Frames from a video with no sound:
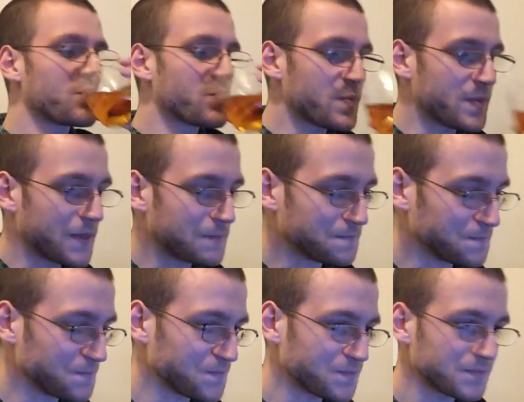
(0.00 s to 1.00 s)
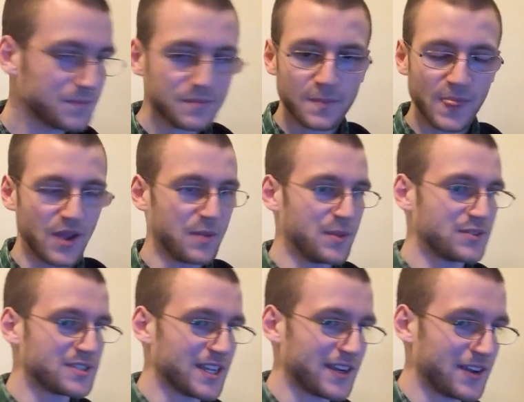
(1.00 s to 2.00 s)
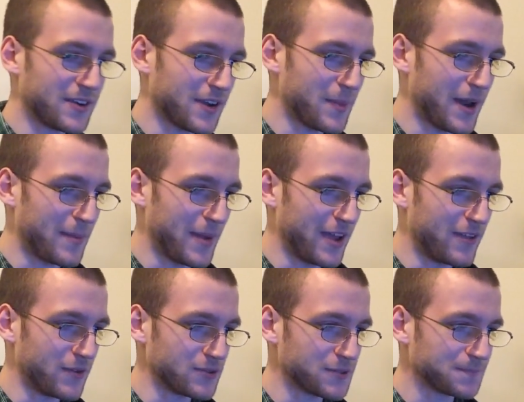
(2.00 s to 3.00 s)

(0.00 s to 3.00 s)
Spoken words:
Let me mute this. I can hear it coming out of my headphones.